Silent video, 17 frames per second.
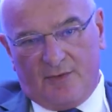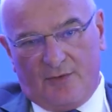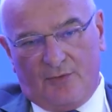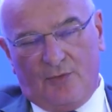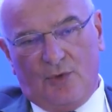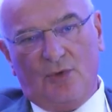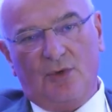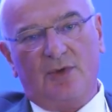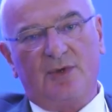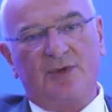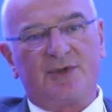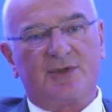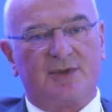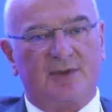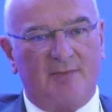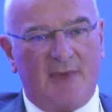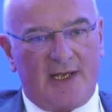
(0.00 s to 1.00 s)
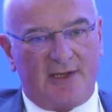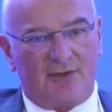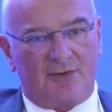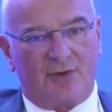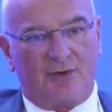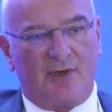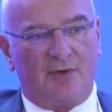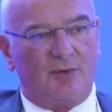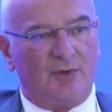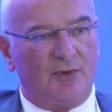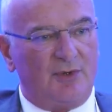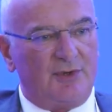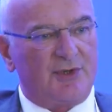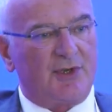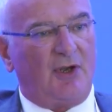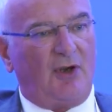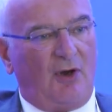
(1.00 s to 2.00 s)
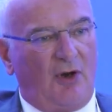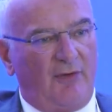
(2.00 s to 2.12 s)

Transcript: rules, mandatory rules,